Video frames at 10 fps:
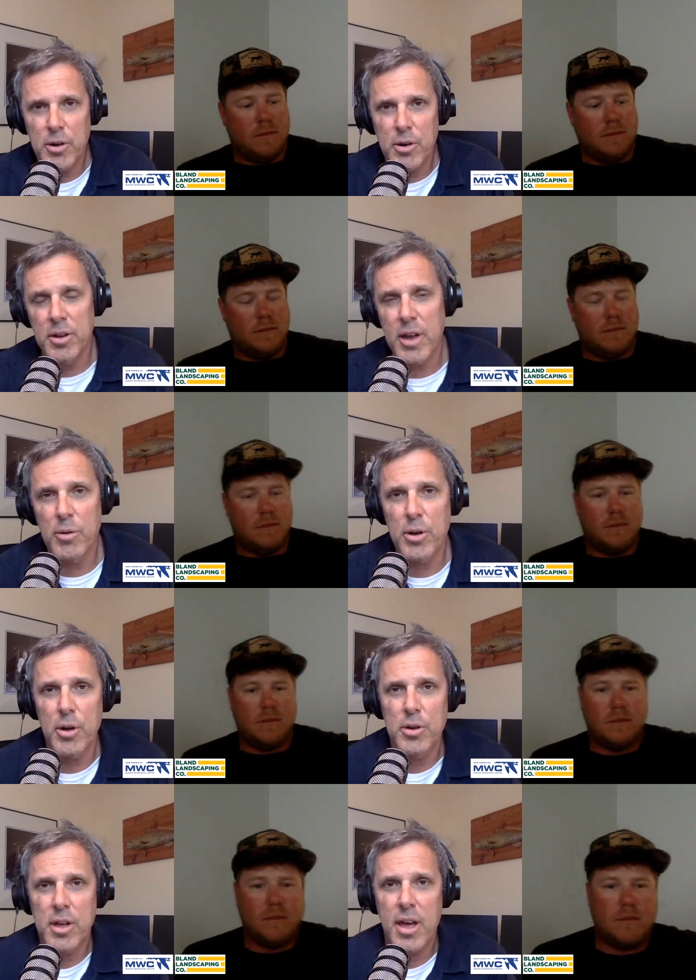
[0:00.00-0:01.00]
Speaker 1: Grail. Now we'll
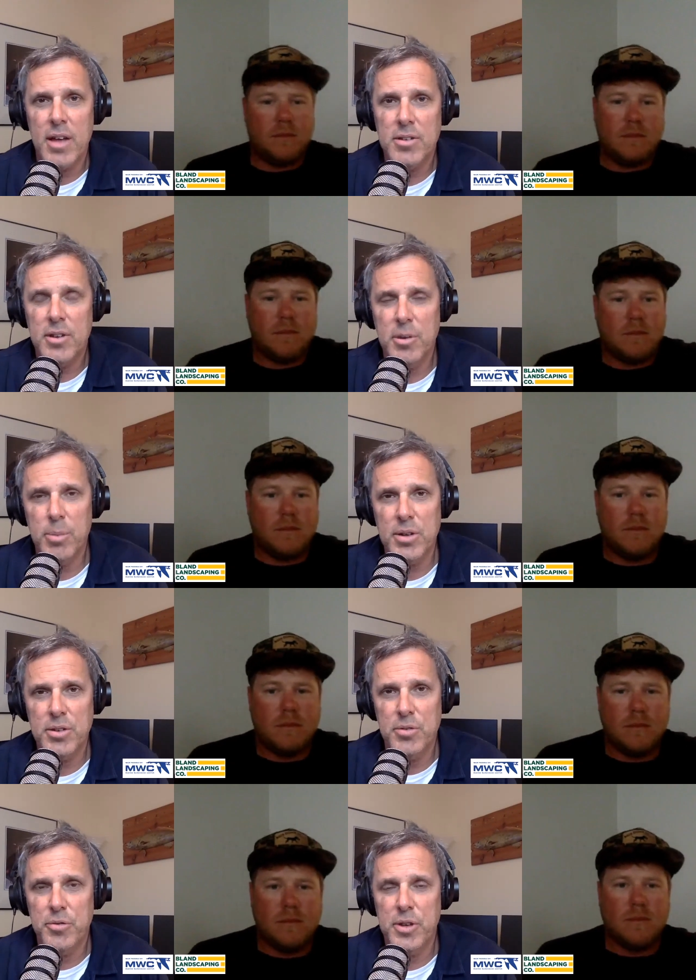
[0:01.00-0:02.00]
go to casting to
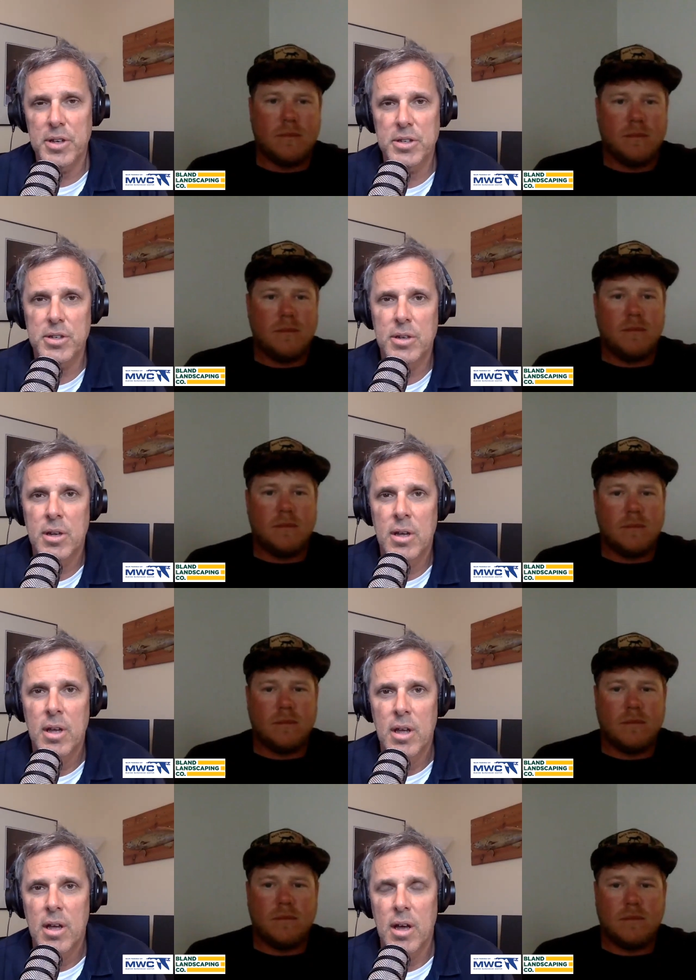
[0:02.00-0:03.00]
busting fish.
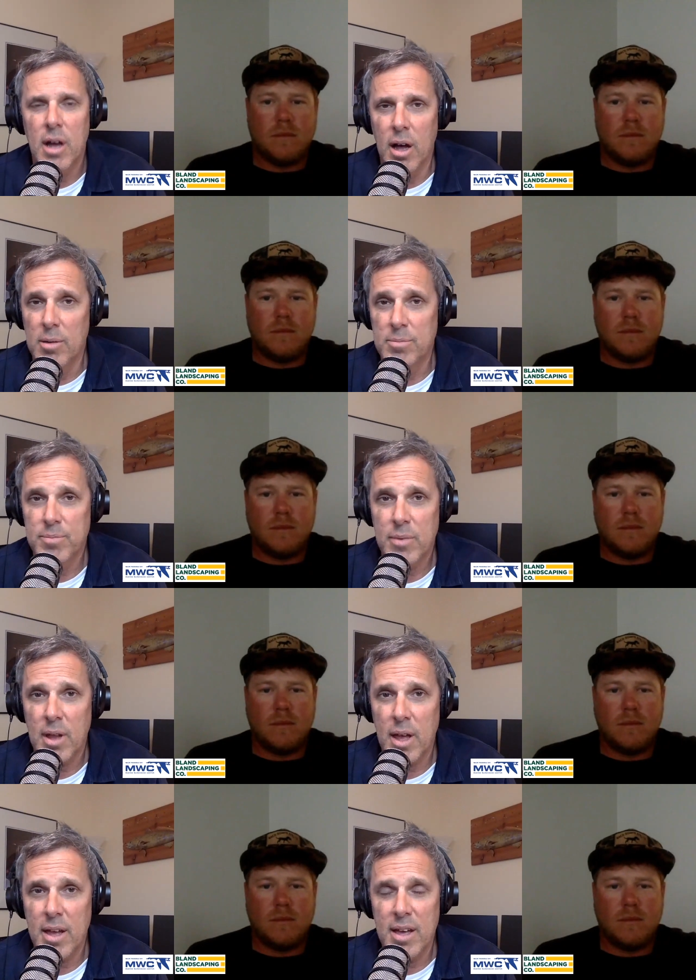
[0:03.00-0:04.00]
Um,
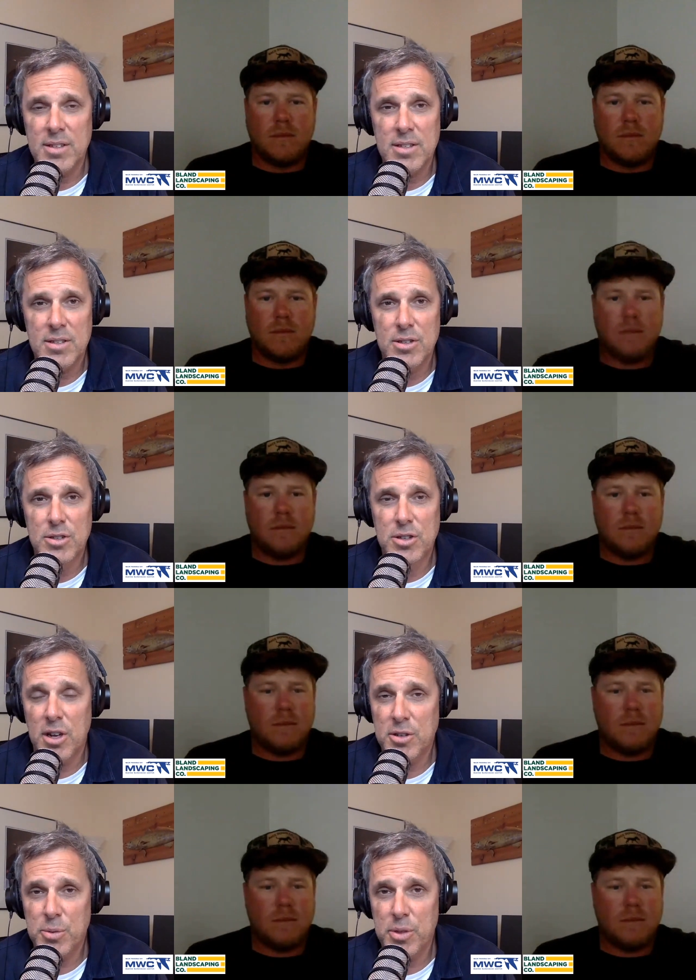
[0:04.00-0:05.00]
I guess
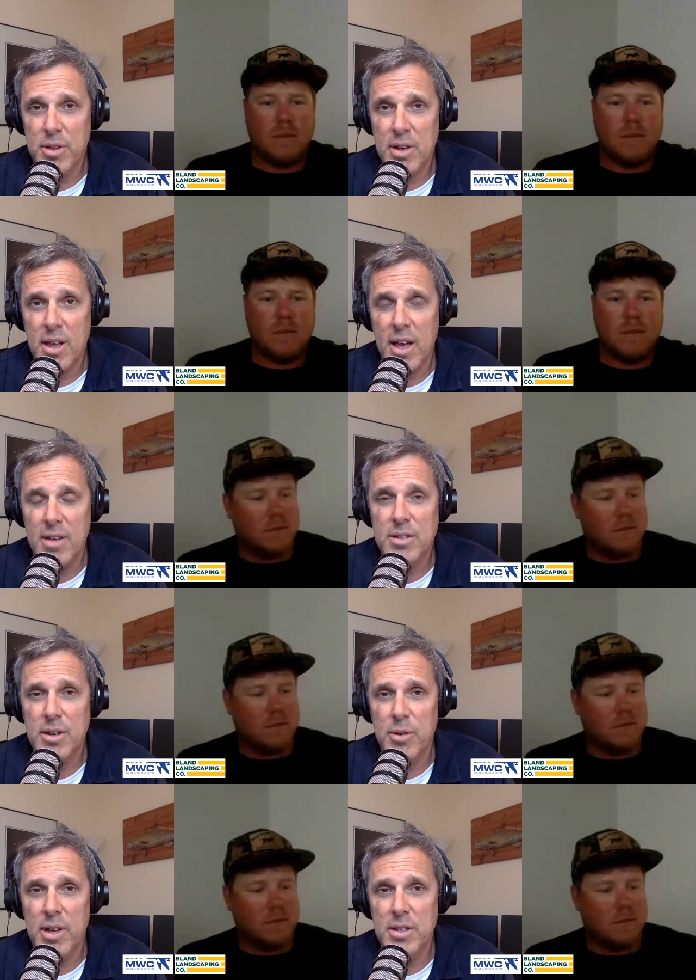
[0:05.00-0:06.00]
just within
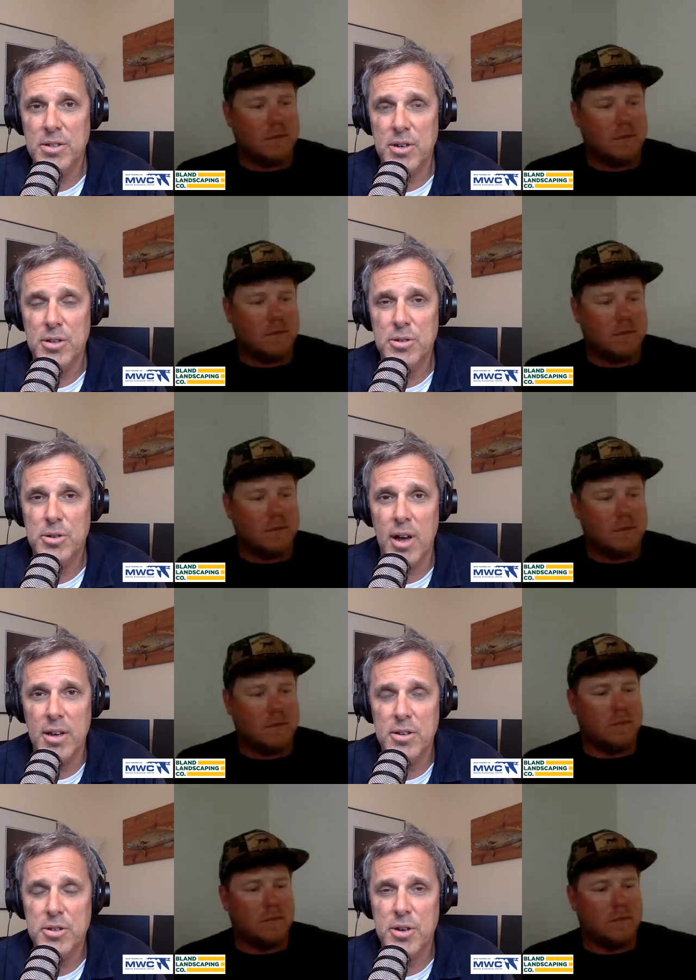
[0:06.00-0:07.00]
casting range, are you
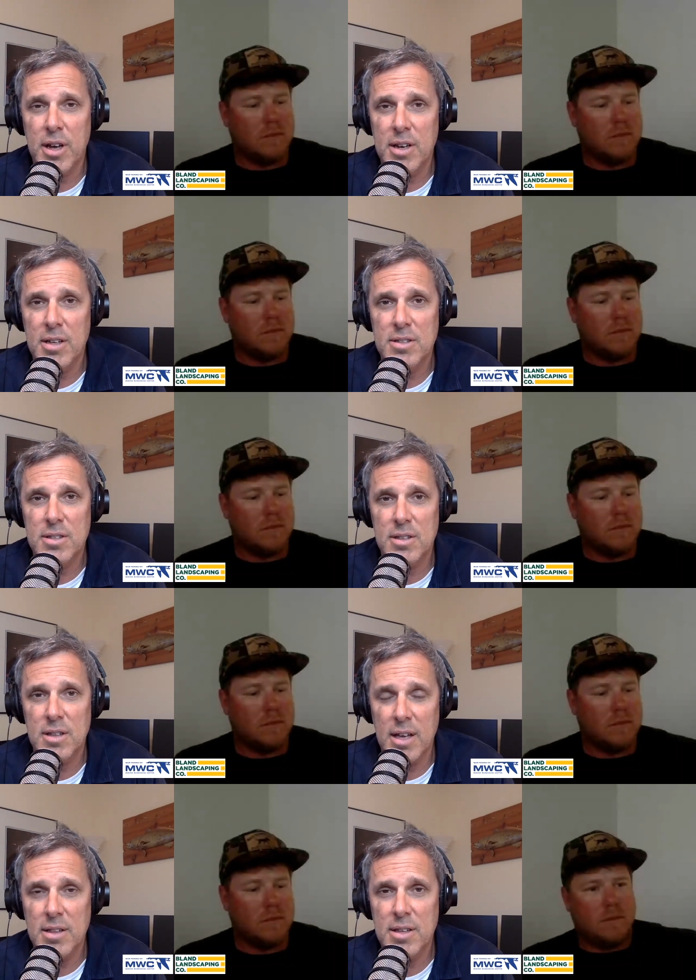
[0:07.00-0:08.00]
trying to tread as
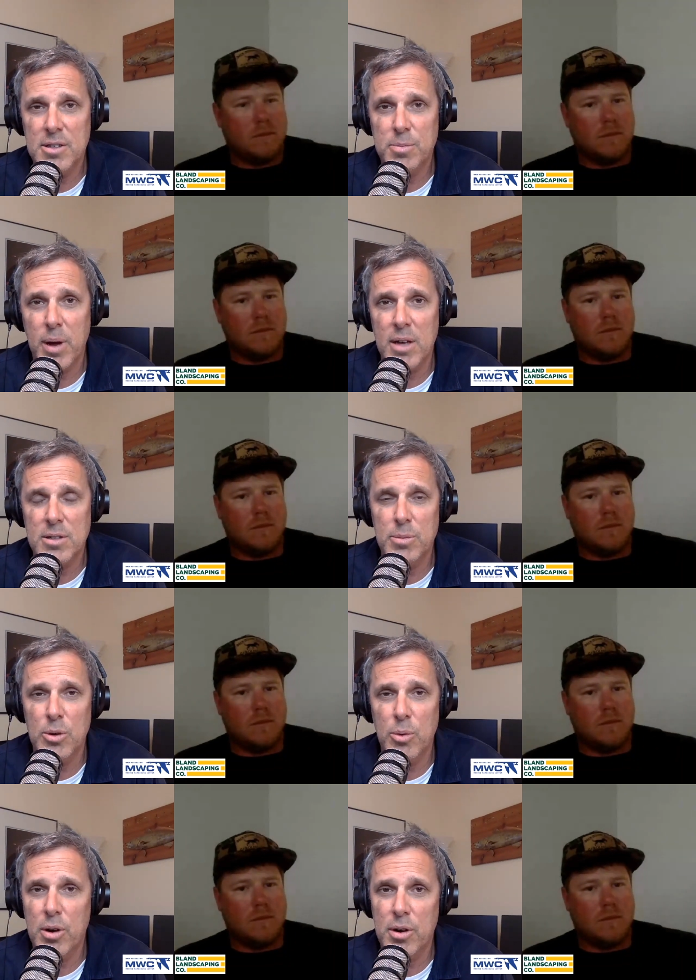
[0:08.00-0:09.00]
lightly as
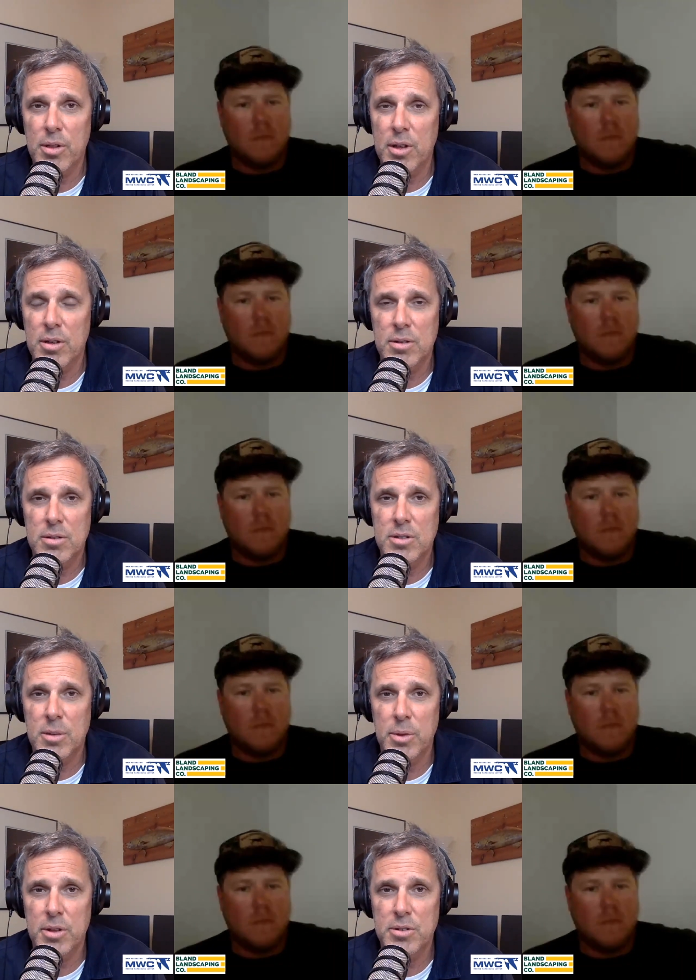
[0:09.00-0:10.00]
possible? What are the,
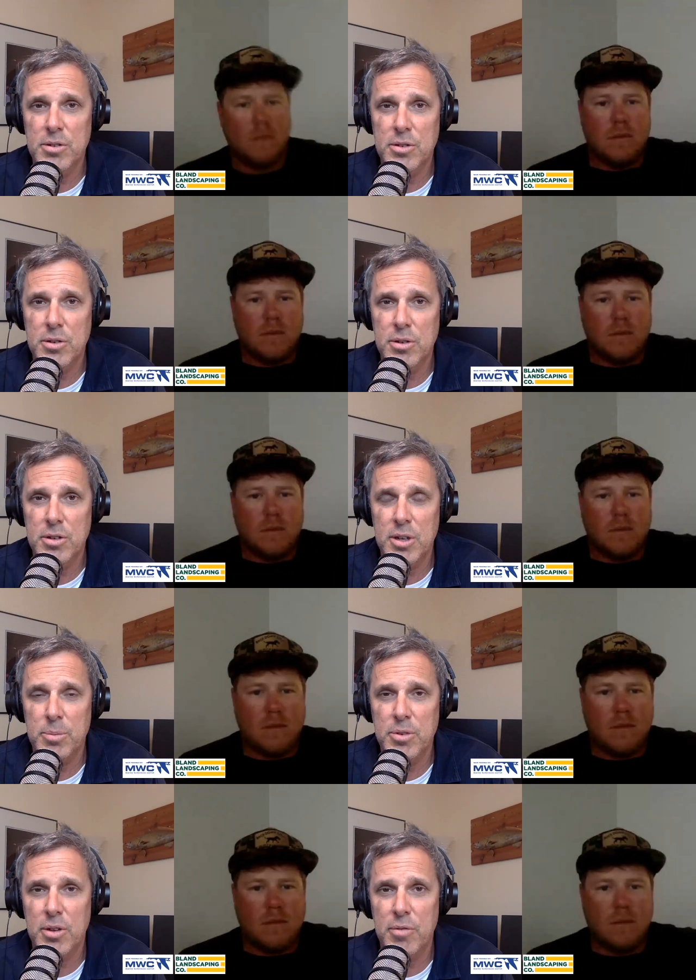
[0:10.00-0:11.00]
some of the
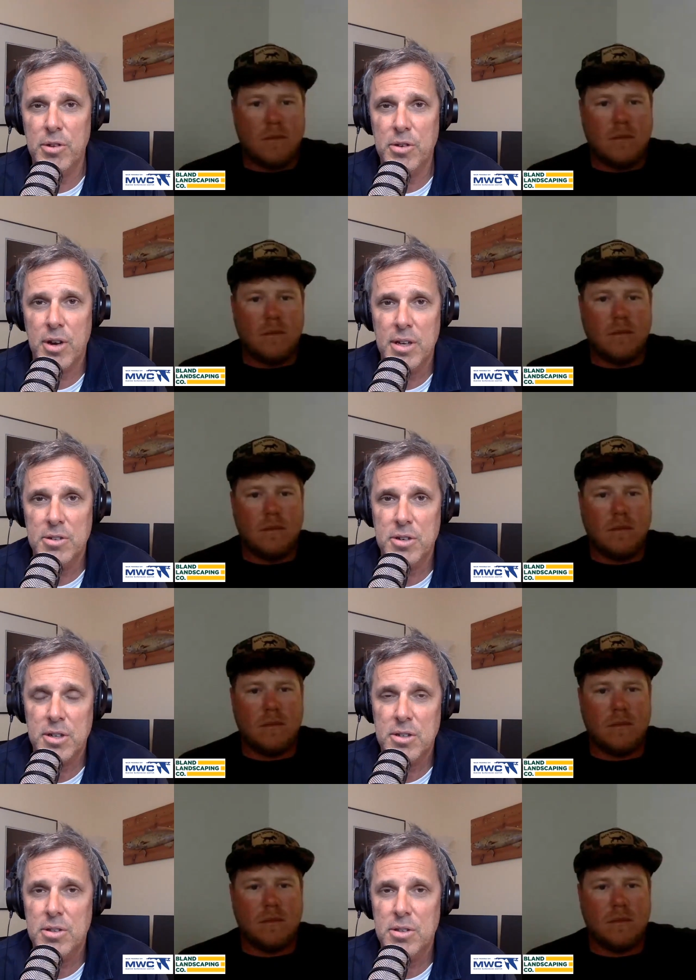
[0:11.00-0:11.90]
tips of the trade, tricks